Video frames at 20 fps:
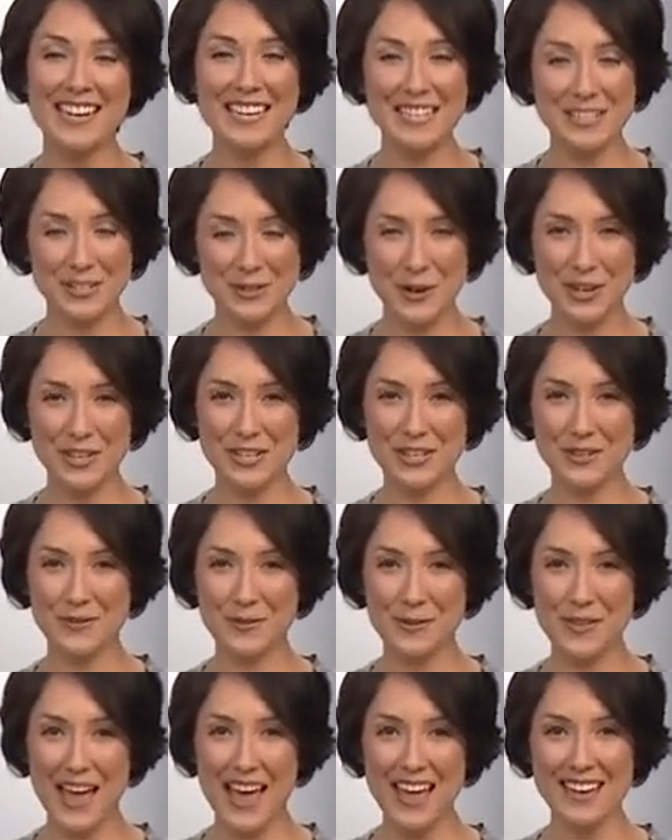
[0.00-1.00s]
Instructions
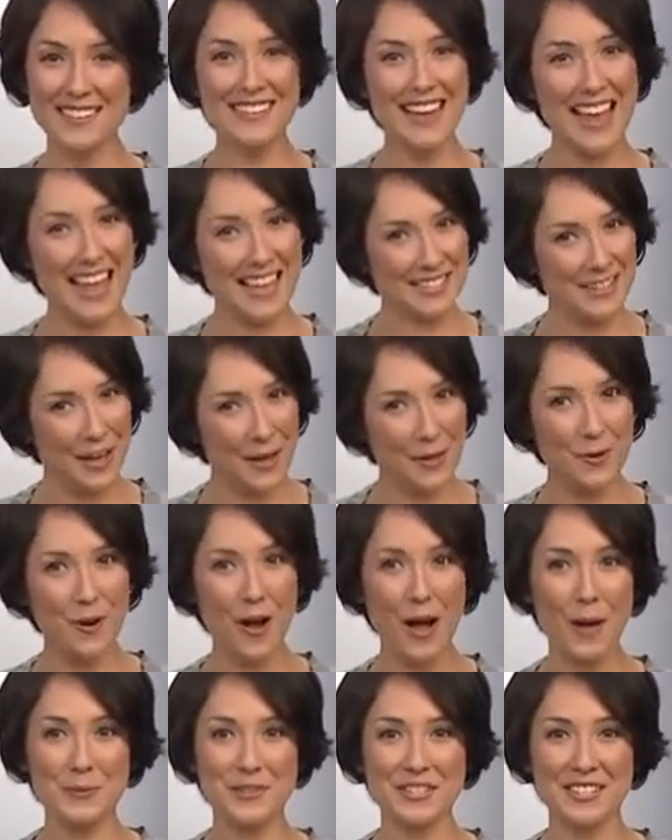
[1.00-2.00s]
for that and
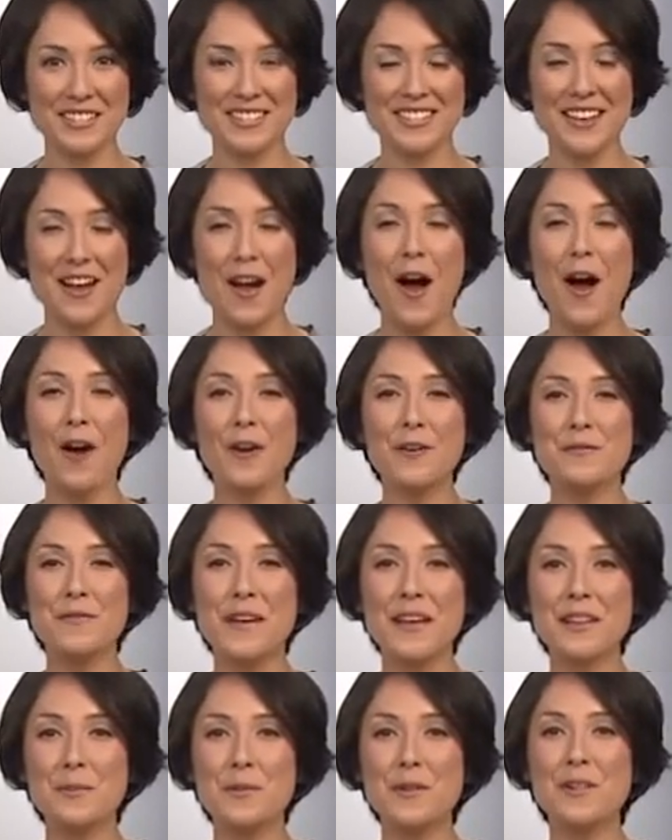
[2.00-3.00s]
other options are
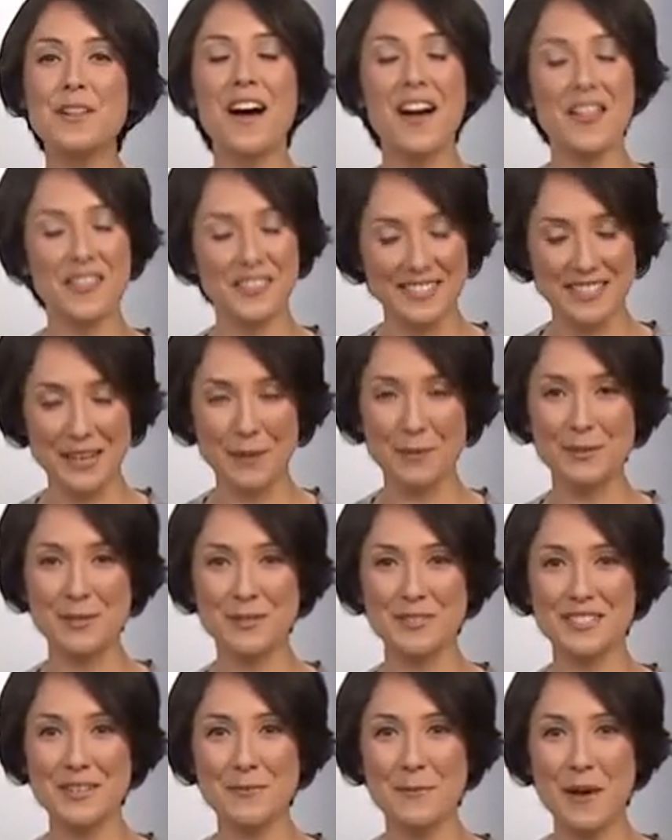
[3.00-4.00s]
available on the
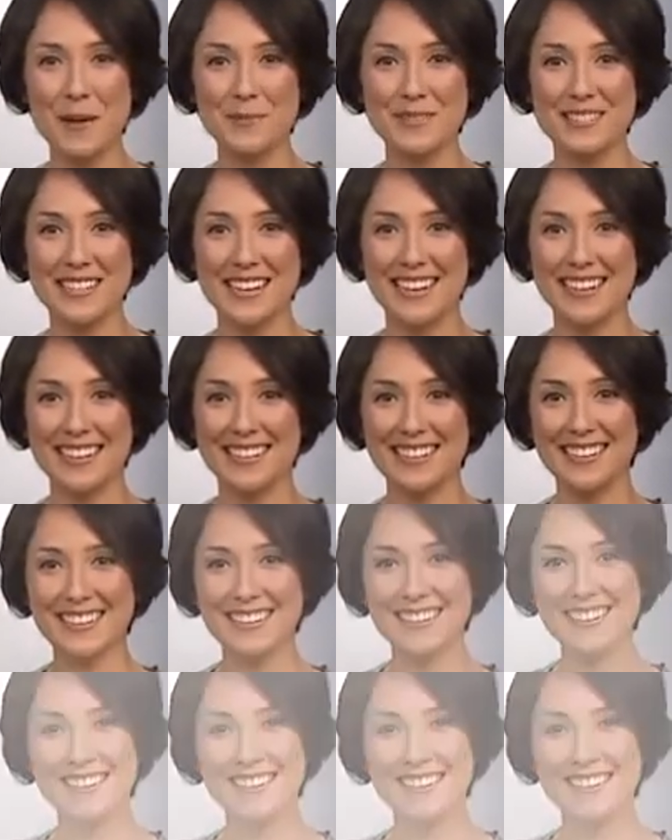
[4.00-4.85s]
WD website.